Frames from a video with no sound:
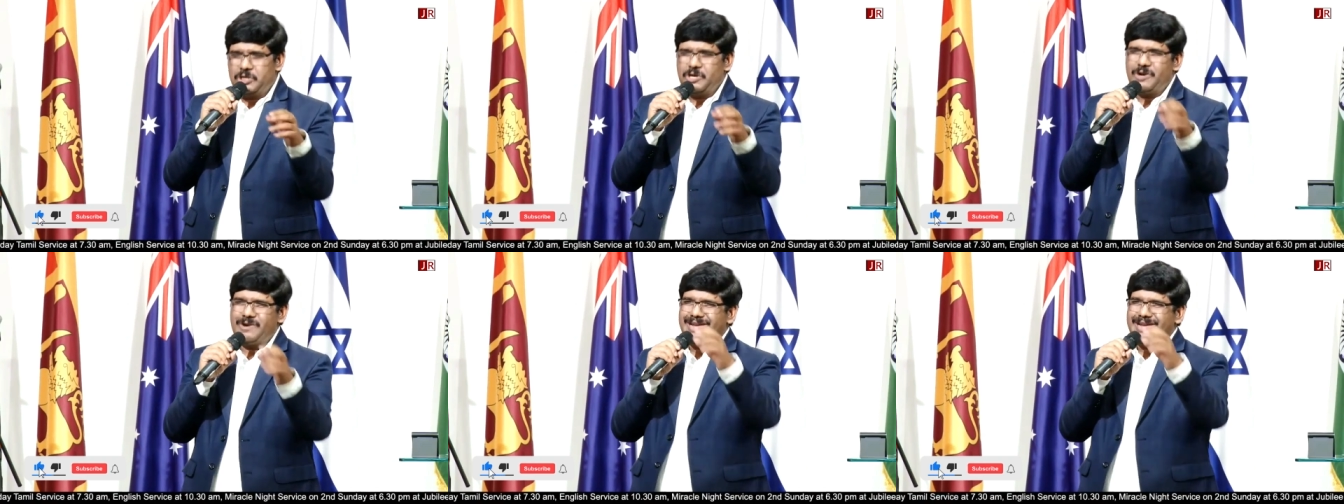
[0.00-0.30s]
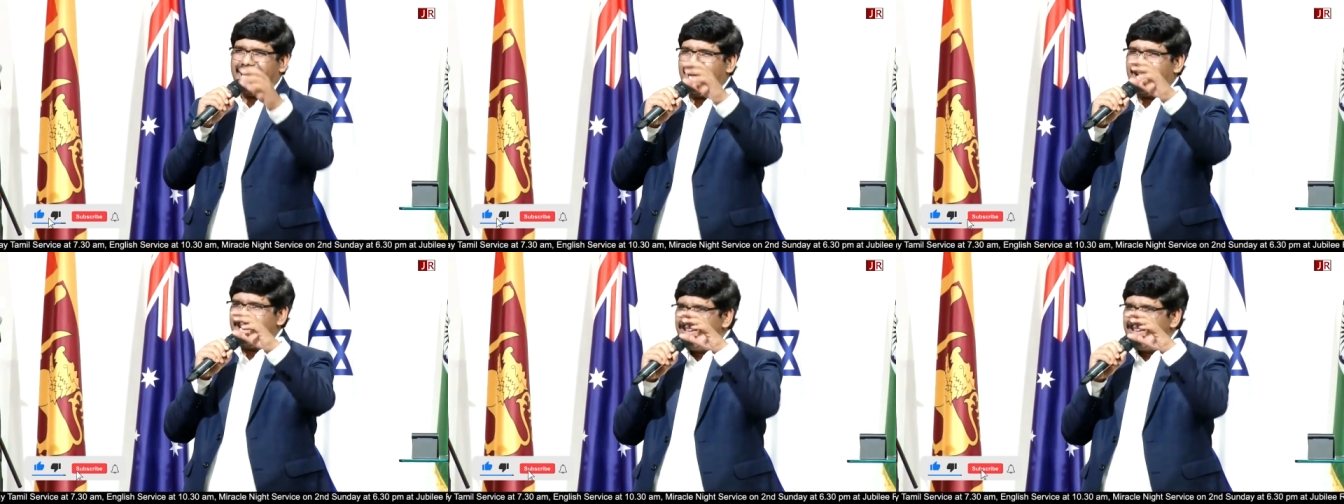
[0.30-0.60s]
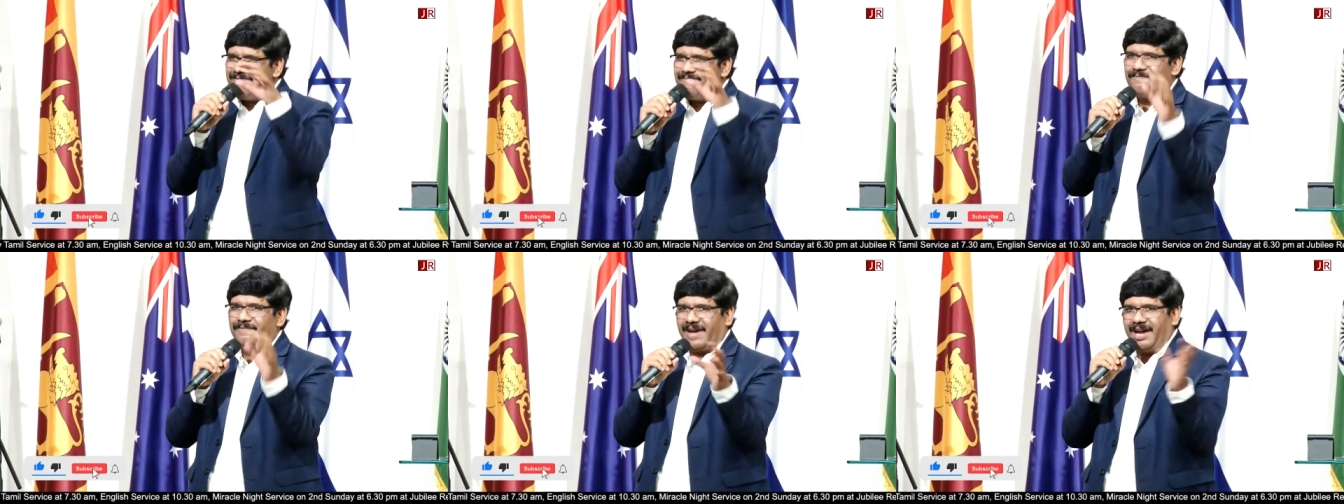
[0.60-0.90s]
Do
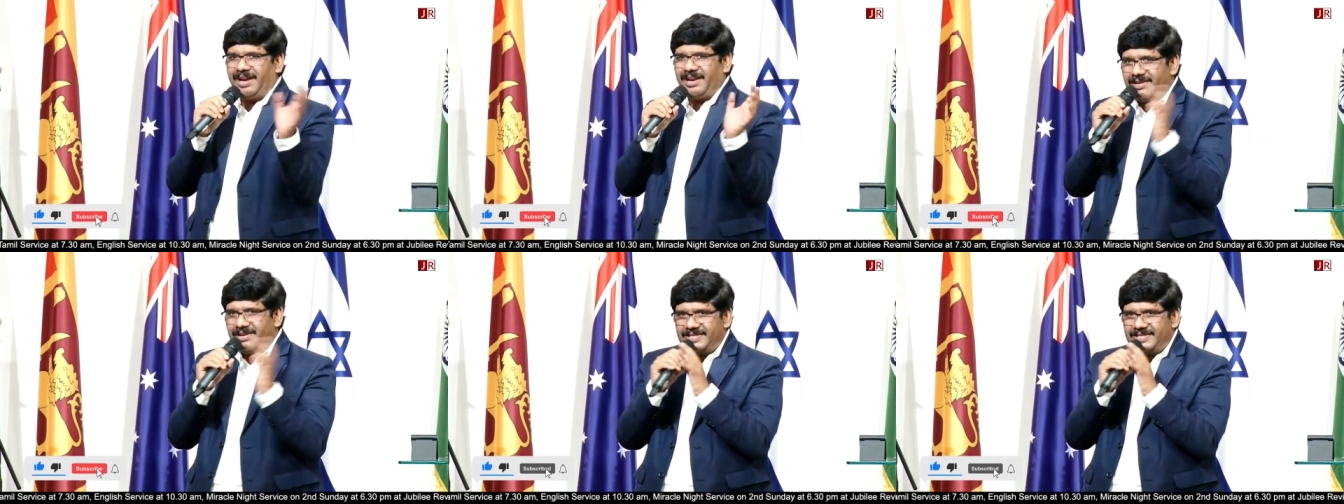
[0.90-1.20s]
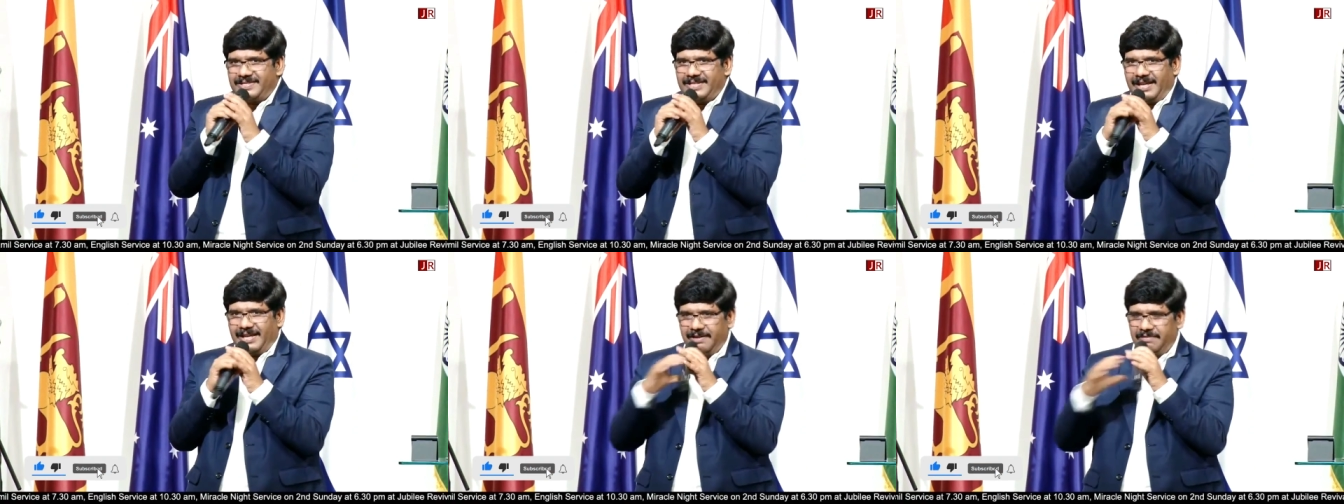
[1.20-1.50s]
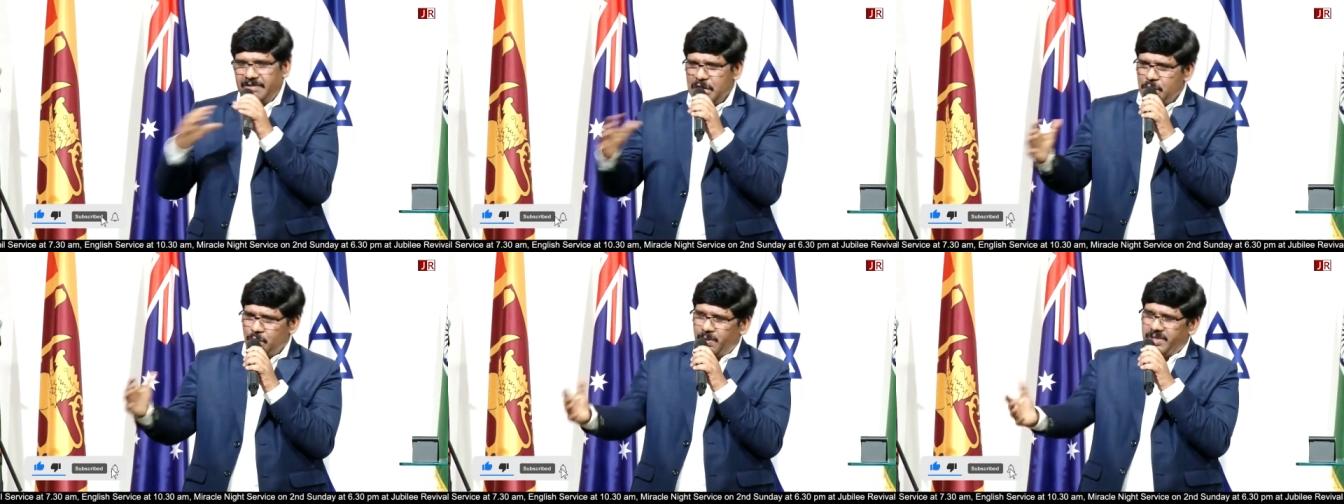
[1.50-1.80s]
not defile
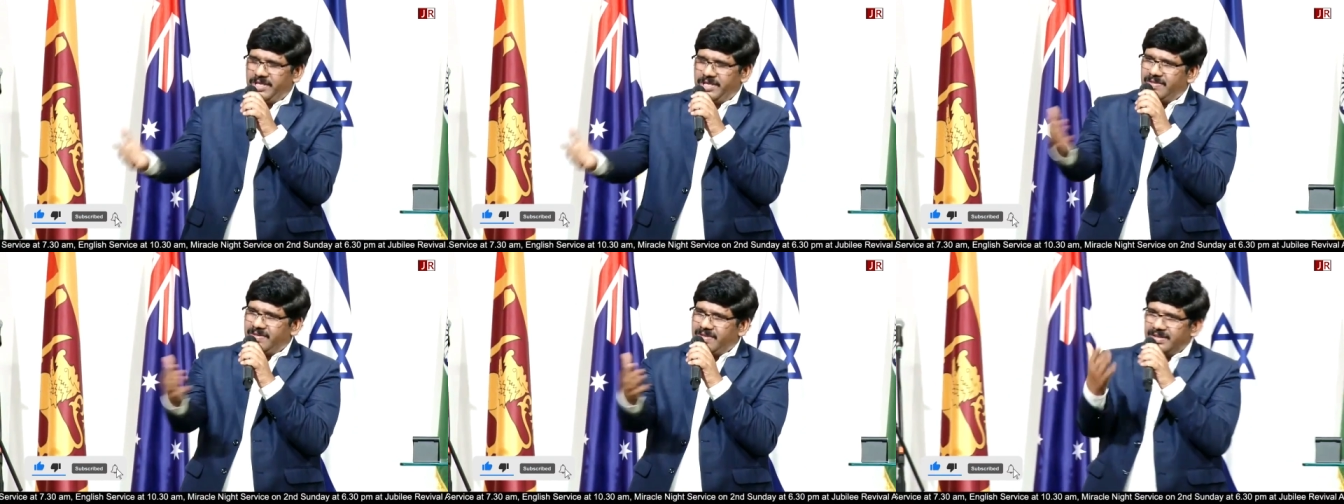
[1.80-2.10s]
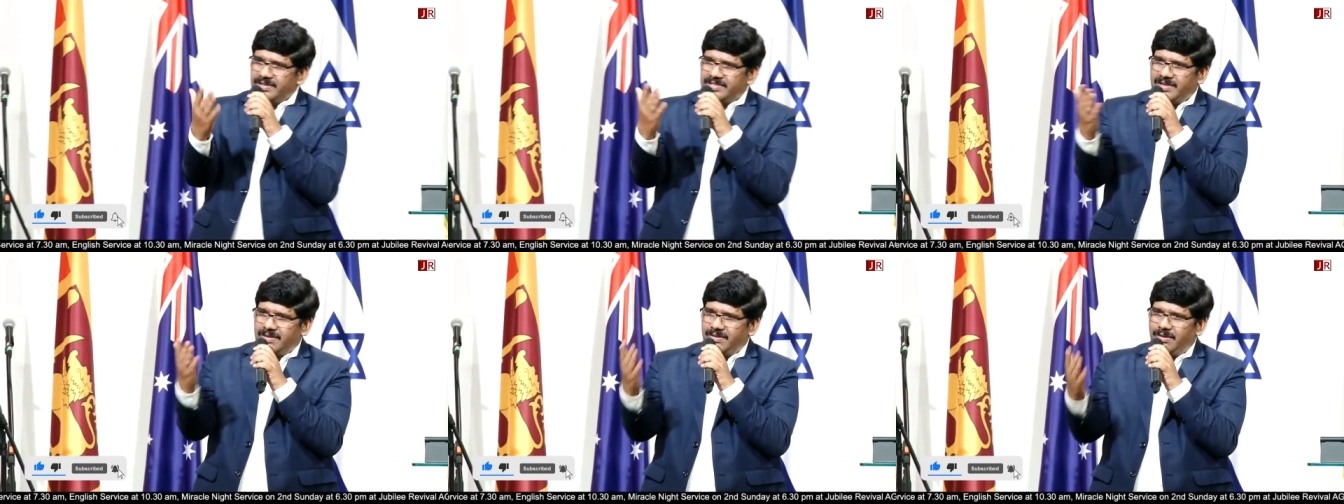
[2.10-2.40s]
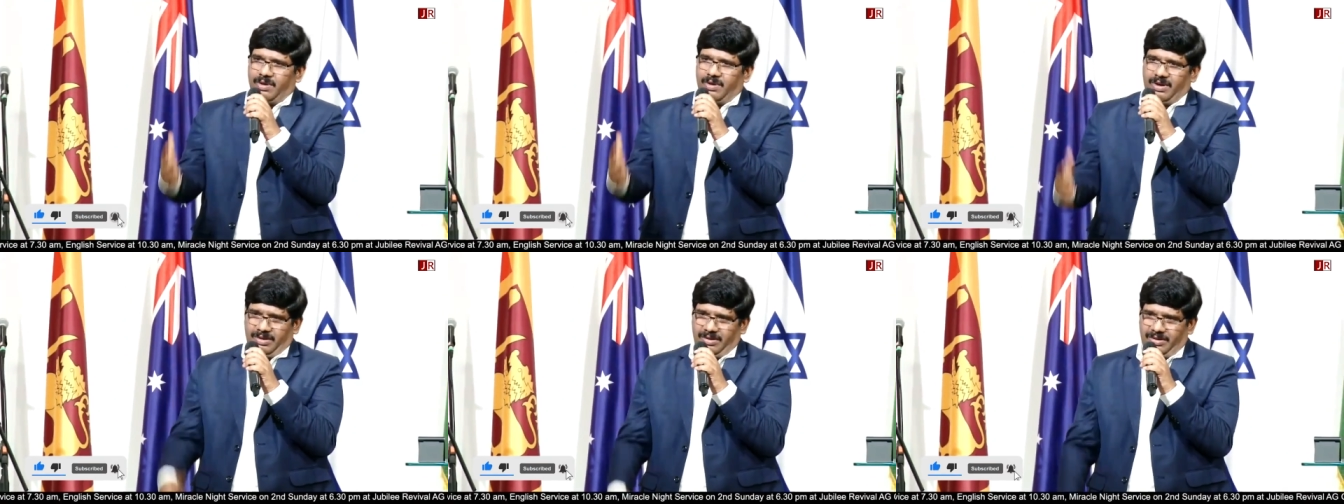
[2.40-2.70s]
yourself with the things
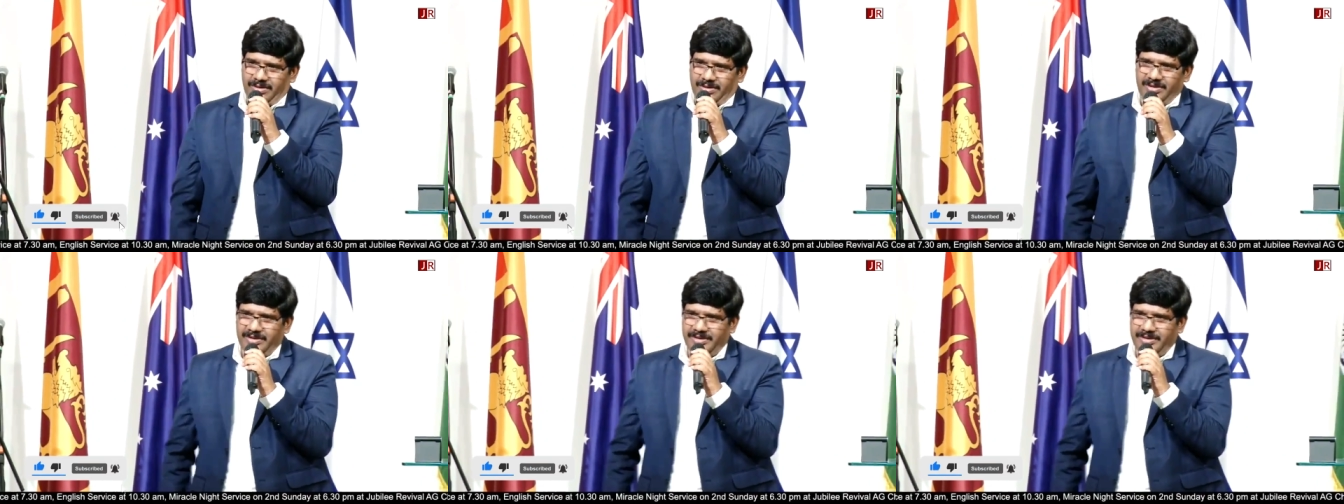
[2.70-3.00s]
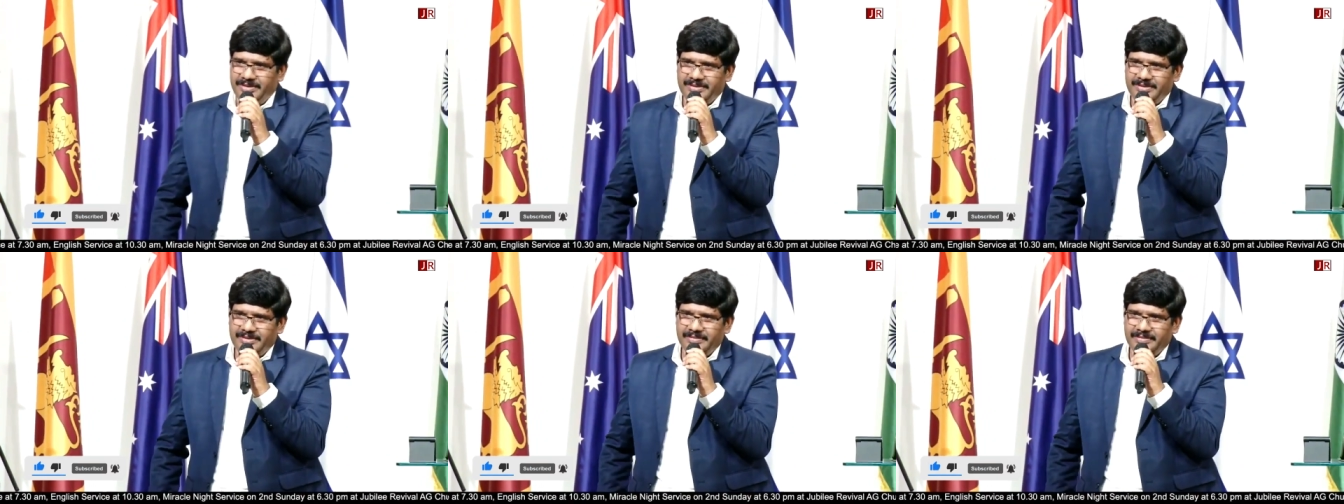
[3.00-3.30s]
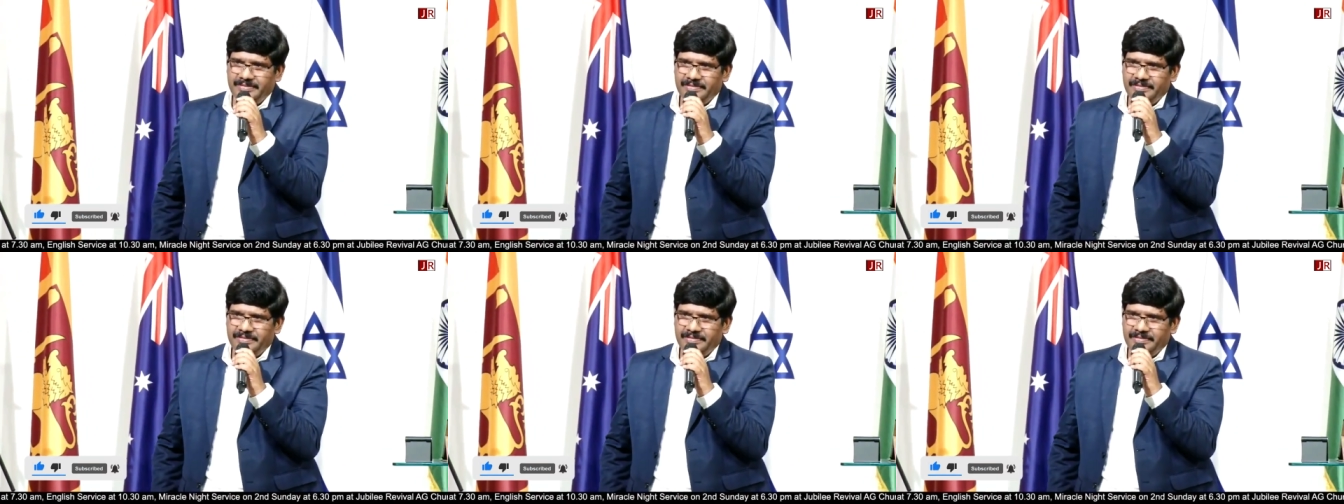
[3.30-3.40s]
of the world.